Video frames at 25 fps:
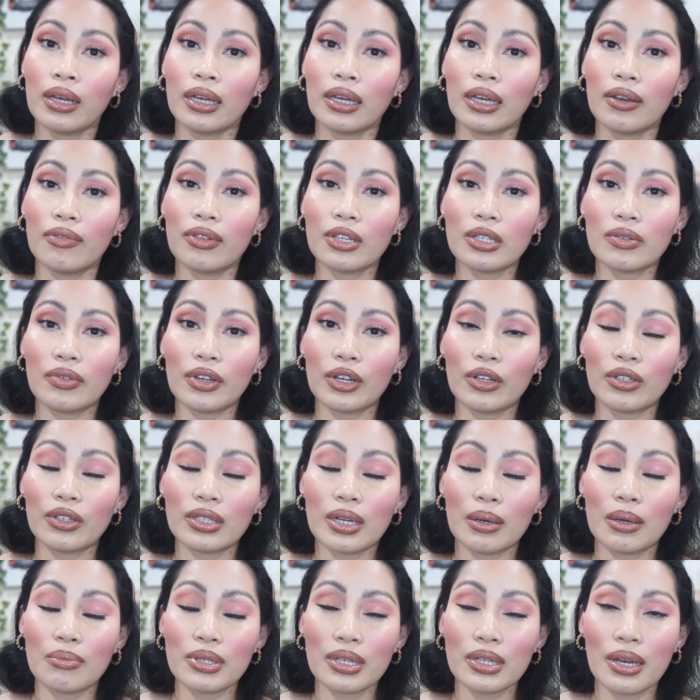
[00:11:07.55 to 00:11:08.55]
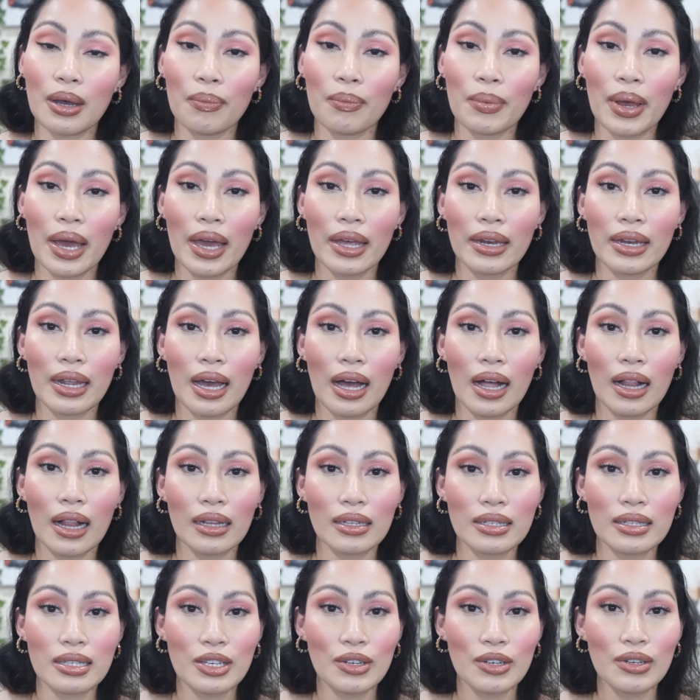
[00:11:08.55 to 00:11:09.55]
Give this video a thumbs up, and
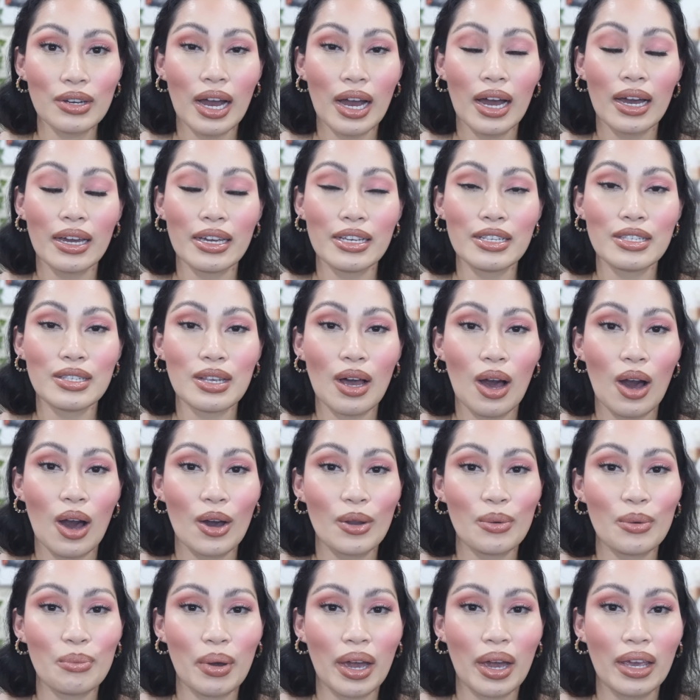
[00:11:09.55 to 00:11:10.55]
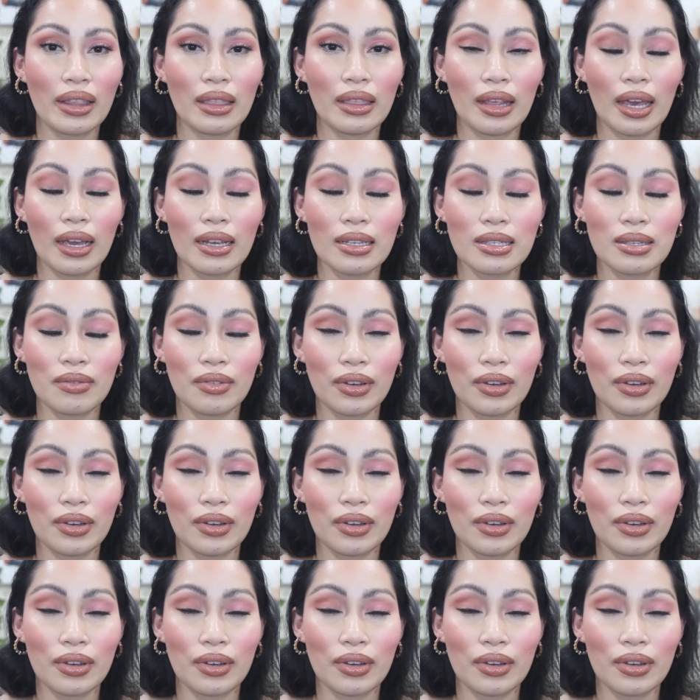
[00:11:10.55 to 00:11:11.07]
I'll see you guys on my next